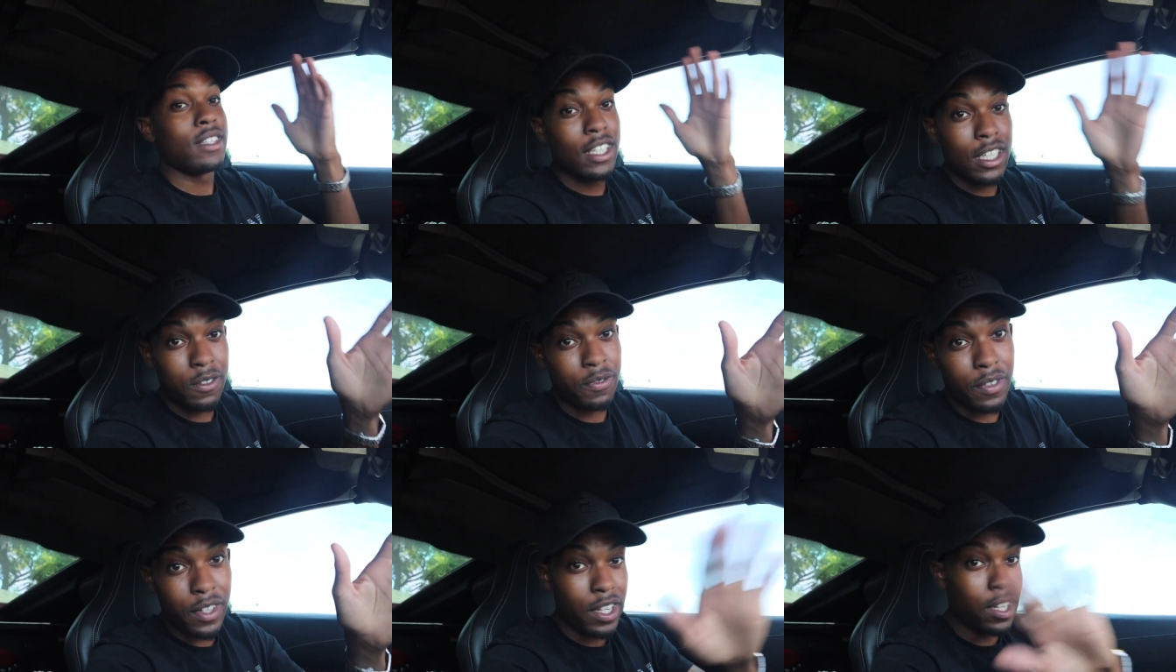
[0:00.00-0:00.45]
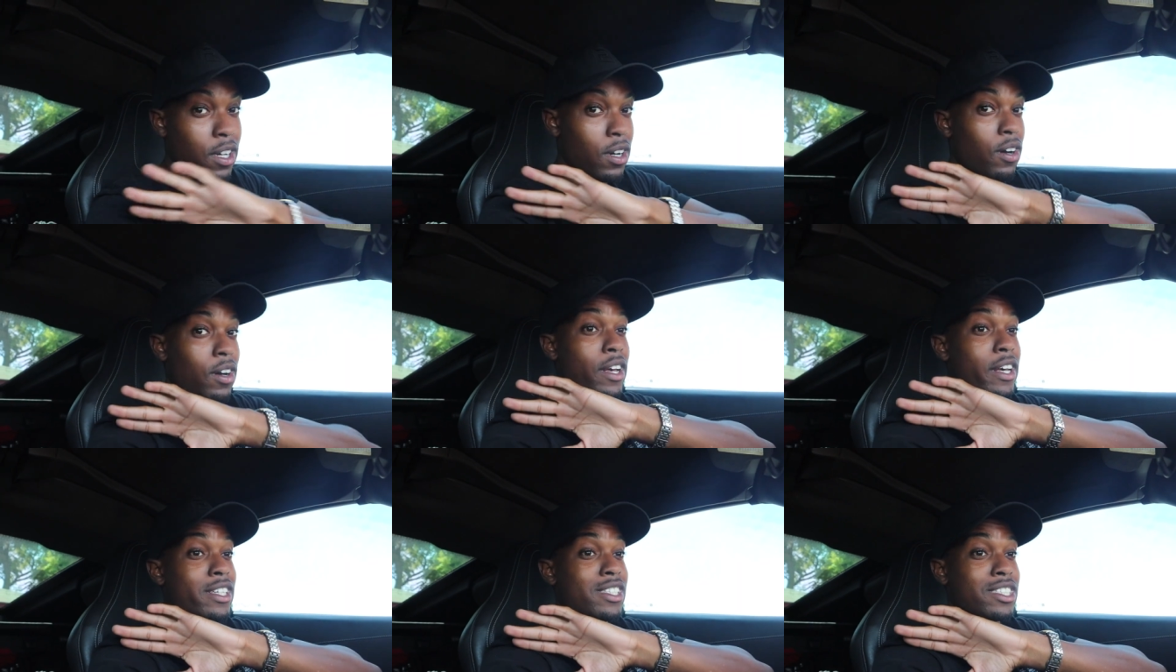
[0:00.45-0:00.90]
This
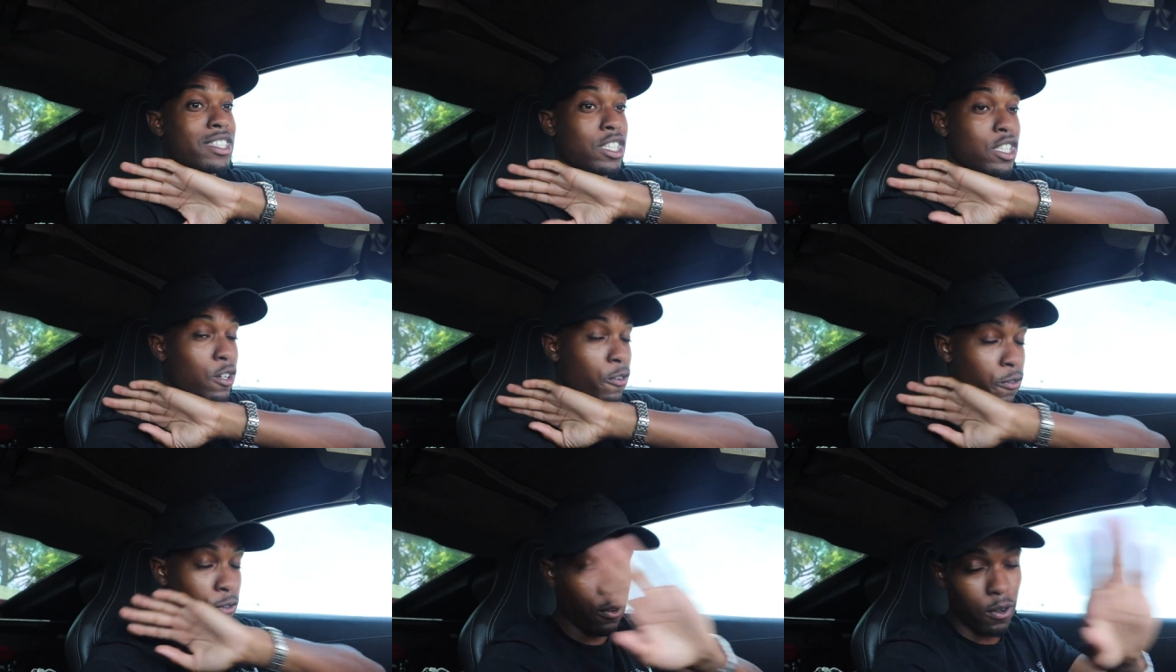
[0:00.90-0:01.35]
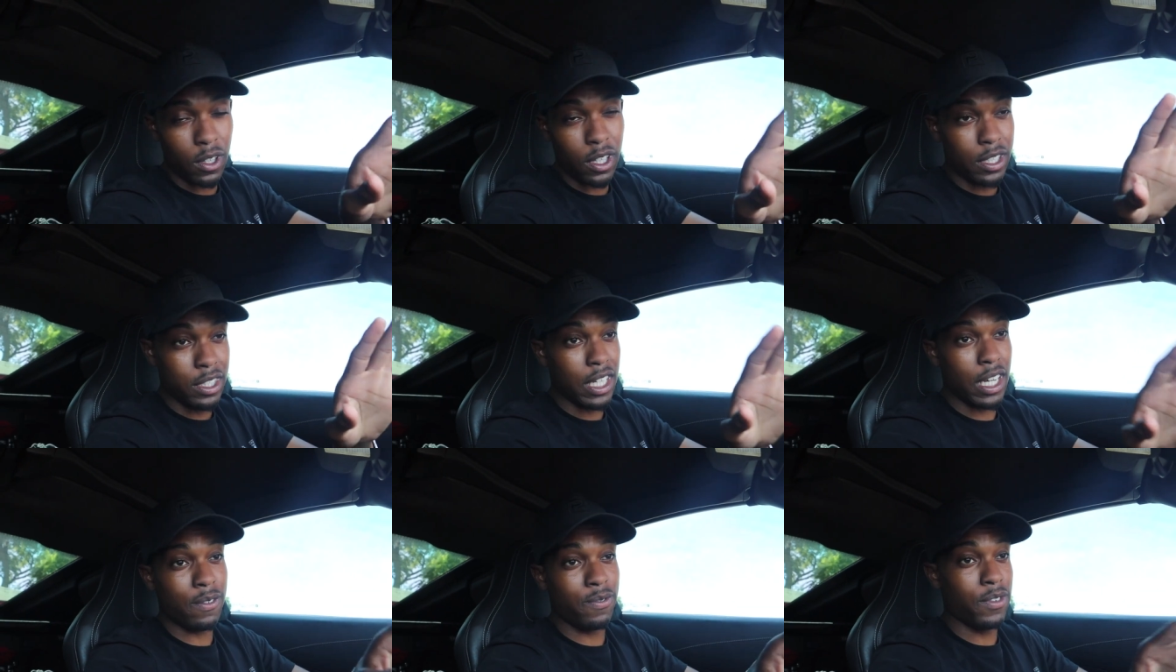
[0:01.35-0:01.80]
video is just a full
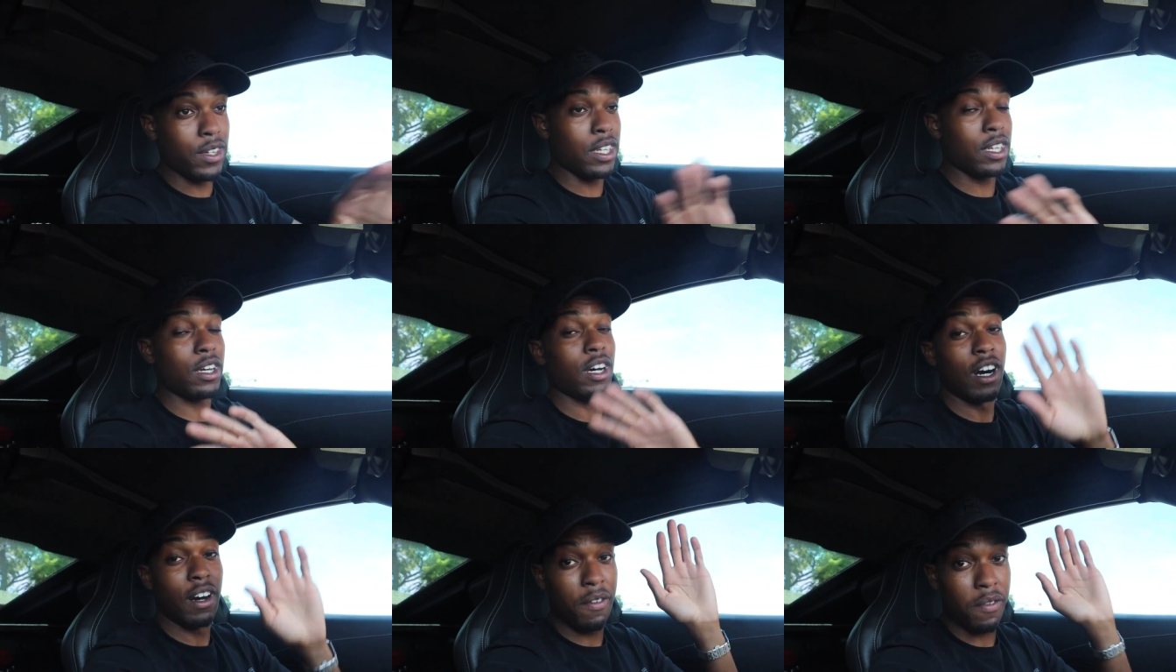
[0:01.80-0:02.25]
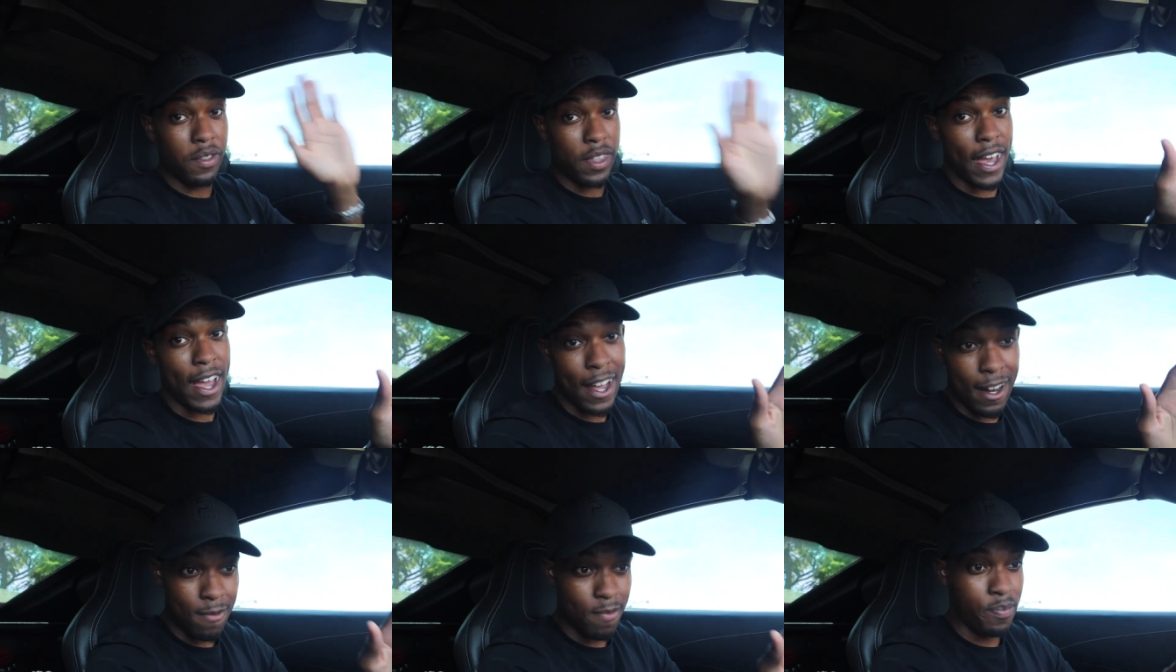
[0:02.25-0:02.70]
in-depth video of
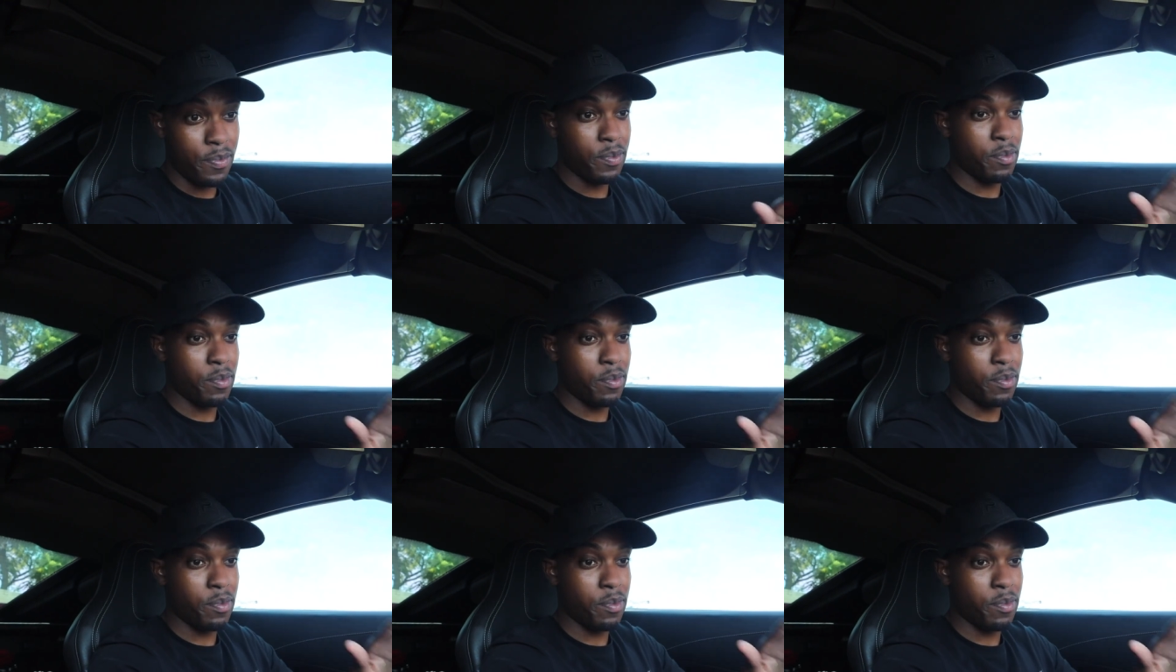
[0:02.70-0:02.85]
that,